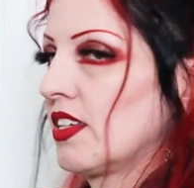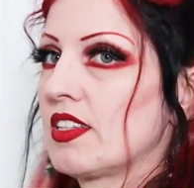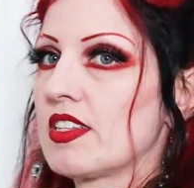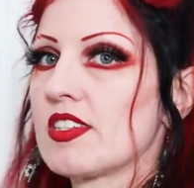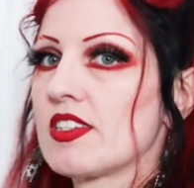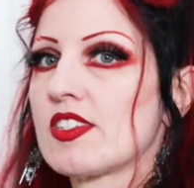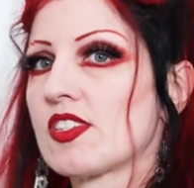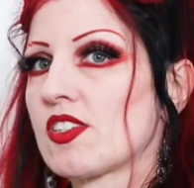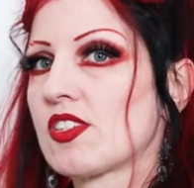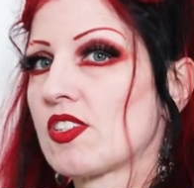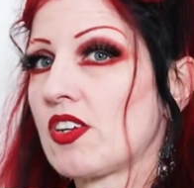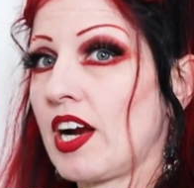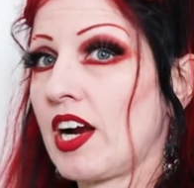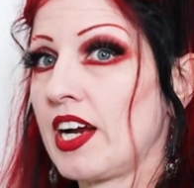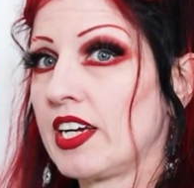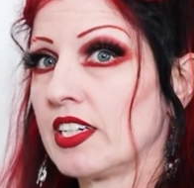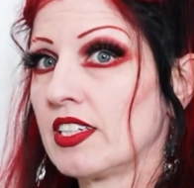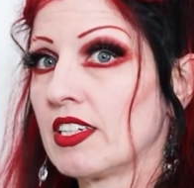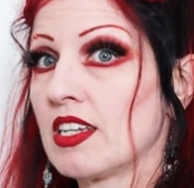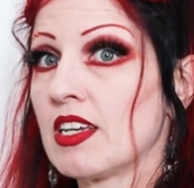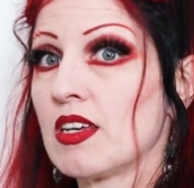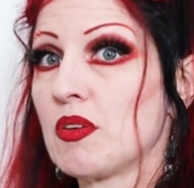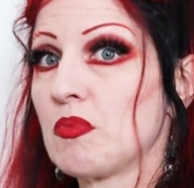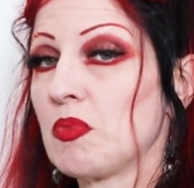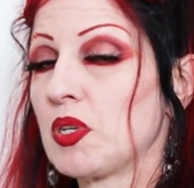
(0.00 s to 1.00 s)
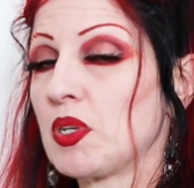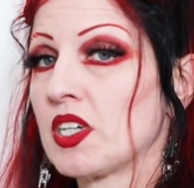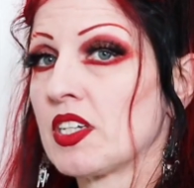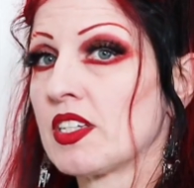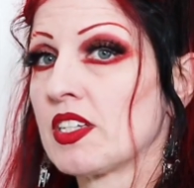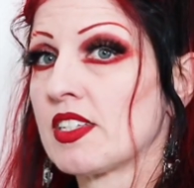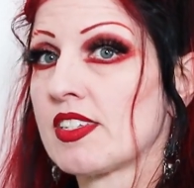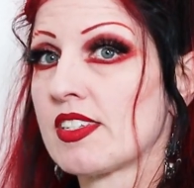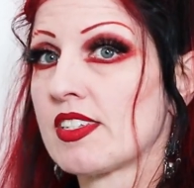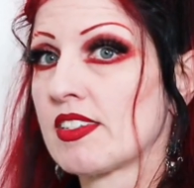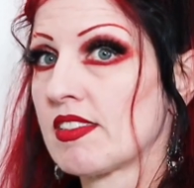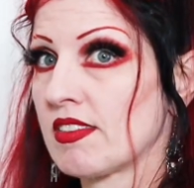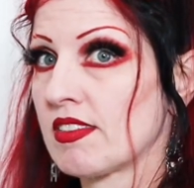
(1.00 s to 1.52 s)
This is great
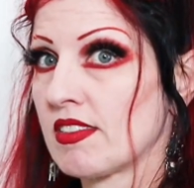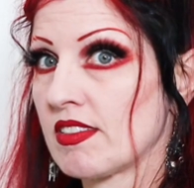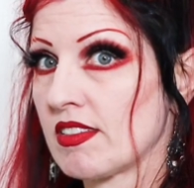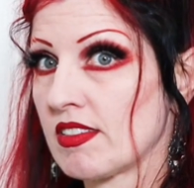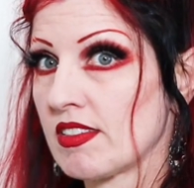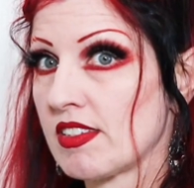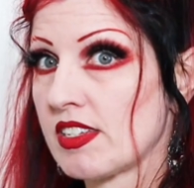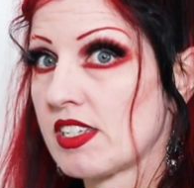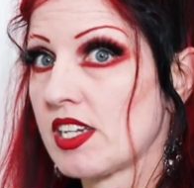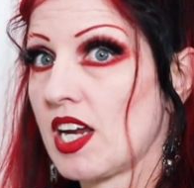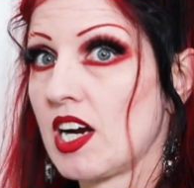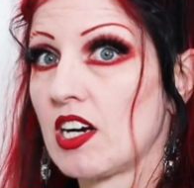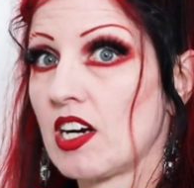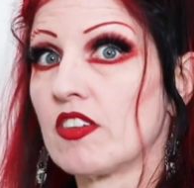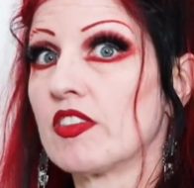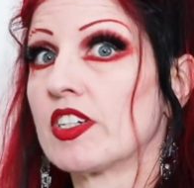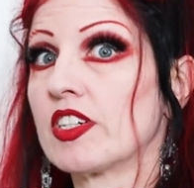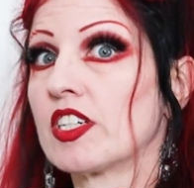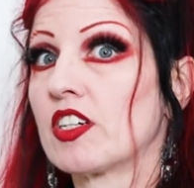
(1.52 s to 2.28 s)
because I'm scared of